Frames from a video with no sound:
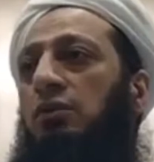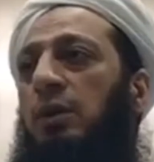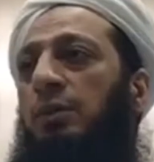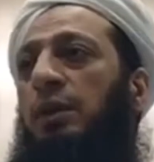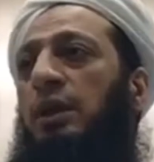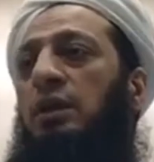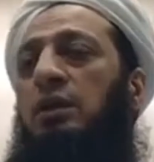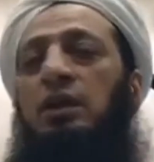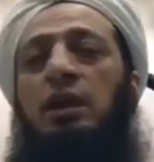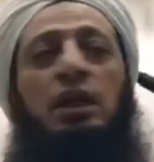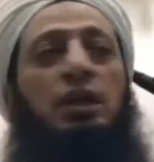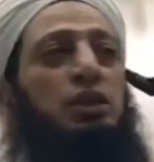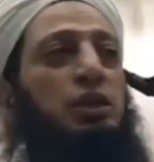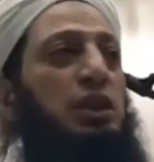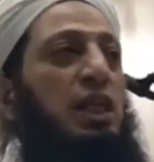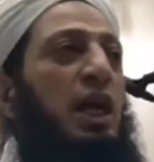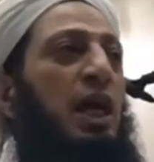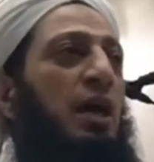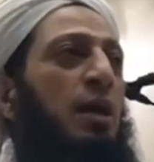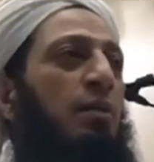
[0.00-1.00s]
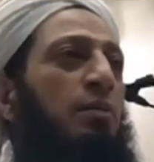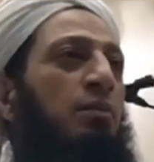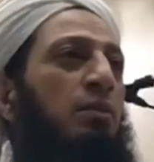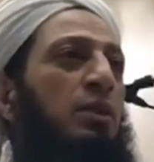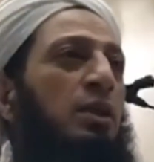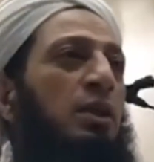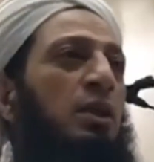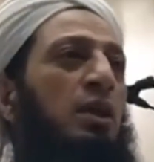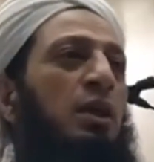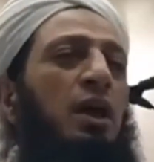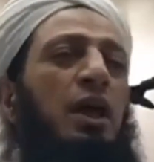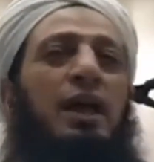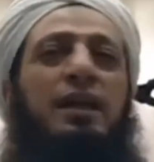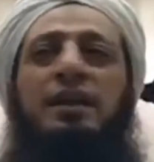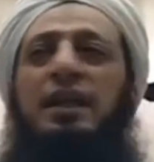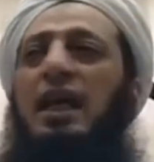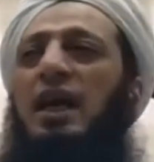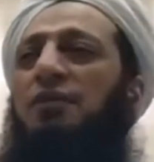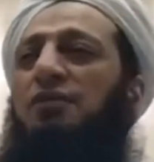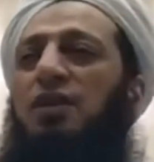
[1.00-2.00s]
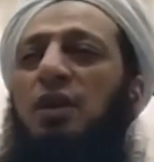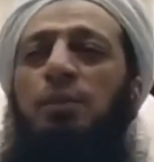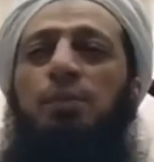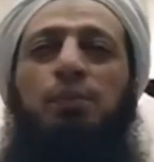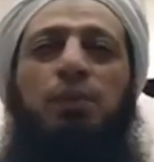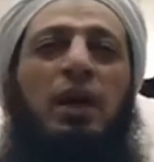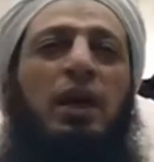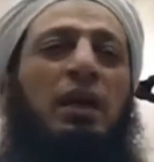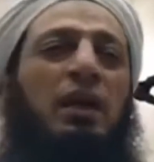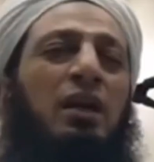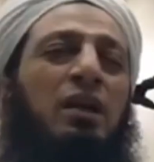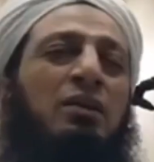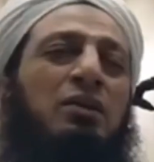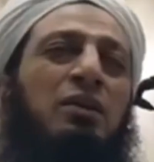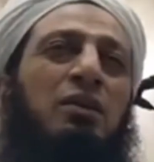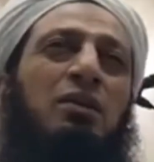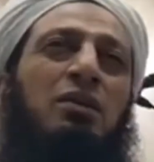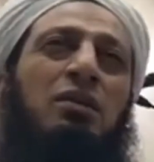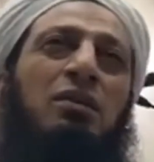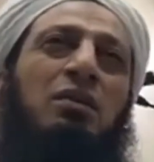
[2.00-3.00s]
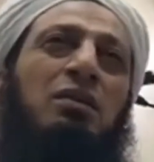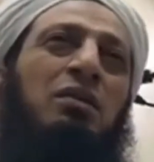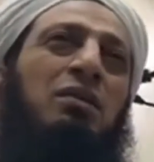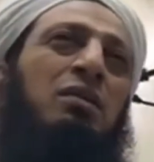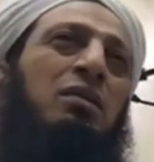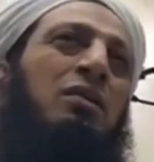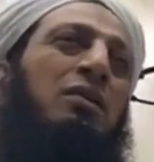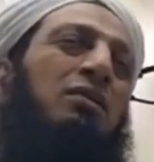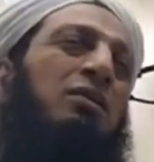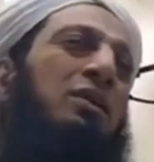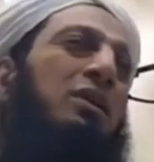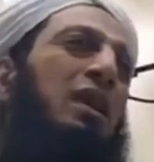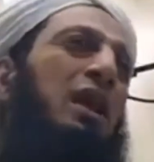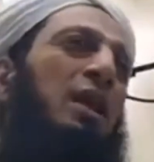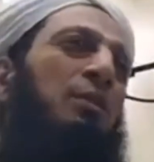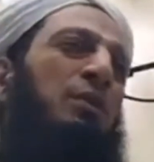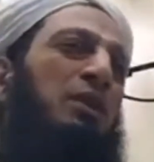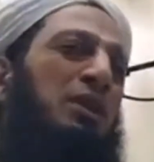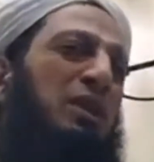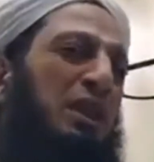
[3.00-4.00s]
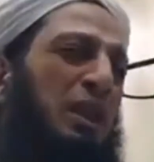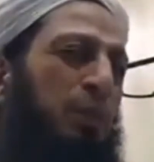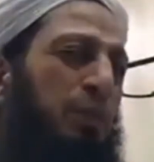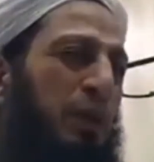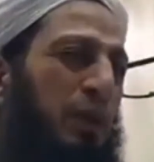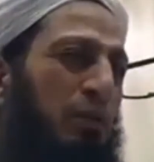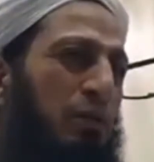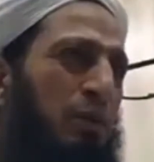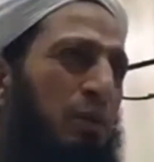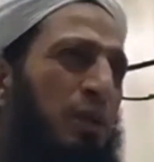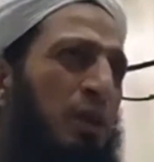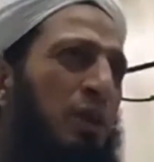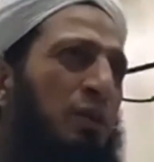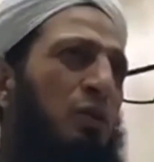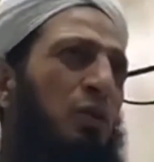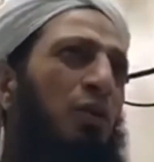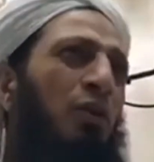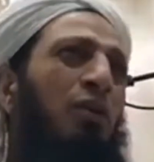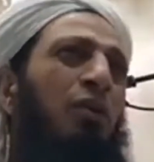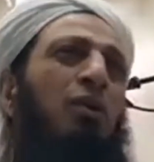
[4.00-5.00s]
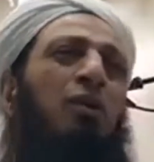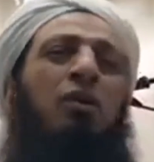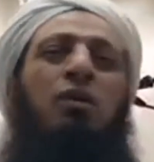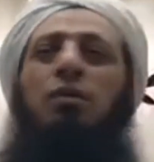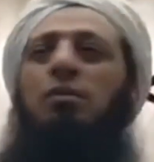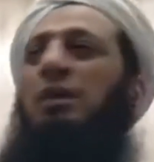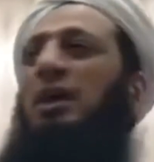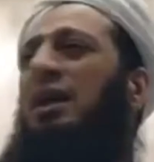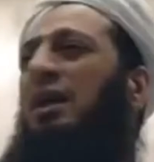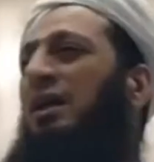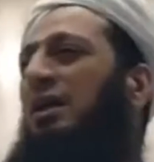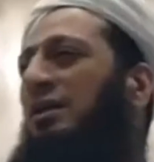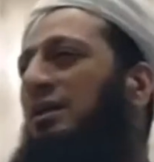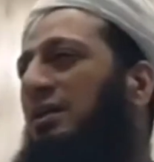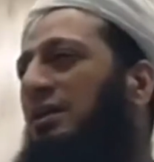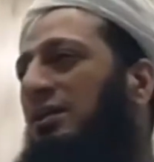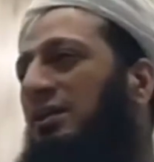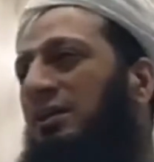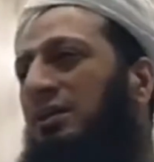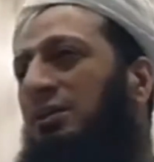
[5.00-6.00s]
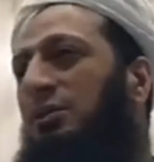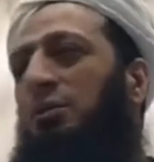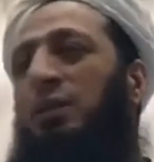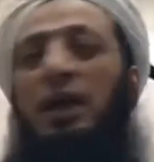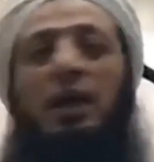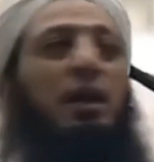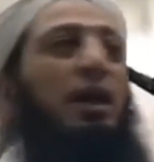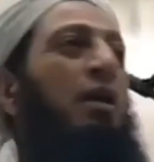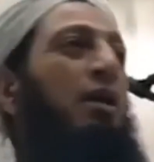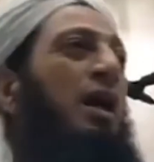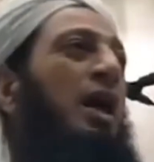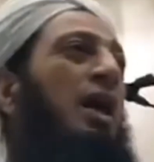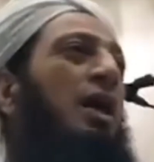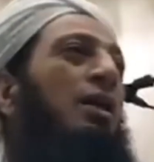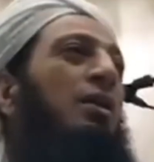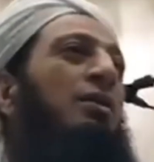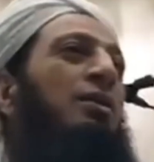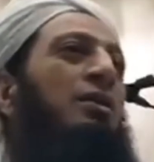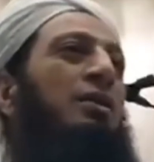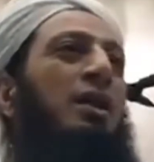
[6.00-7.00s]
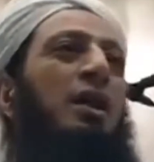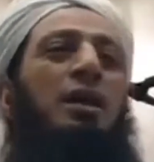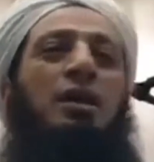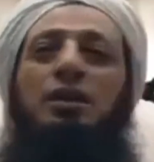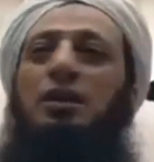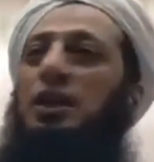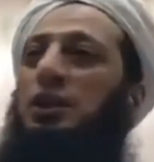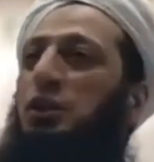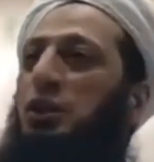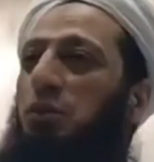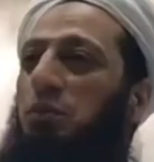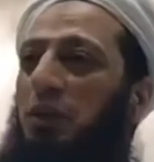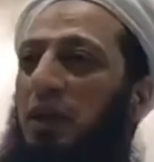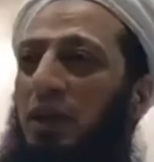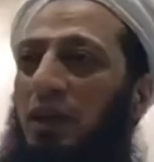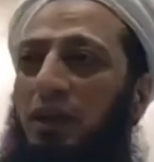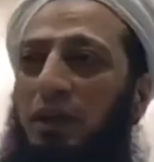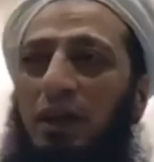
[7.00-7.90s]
women in Islam and they have complained, you know, Islam is keeping women at home and, you know, men are out, they should